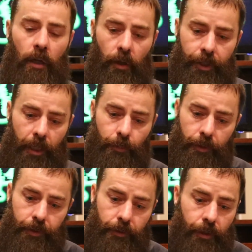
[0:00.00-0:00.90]
on the
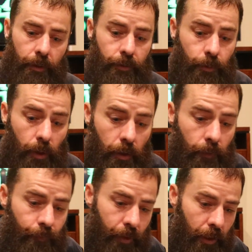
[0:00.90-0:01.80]
Appalachian Trail as
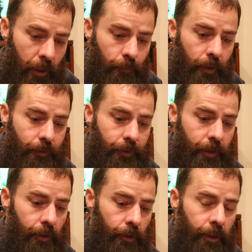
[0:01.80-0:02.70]
well. I am
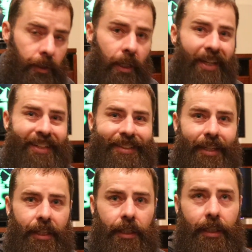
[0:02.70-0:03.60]
considering
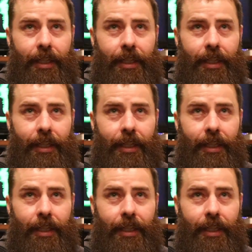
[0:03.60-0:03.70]
taking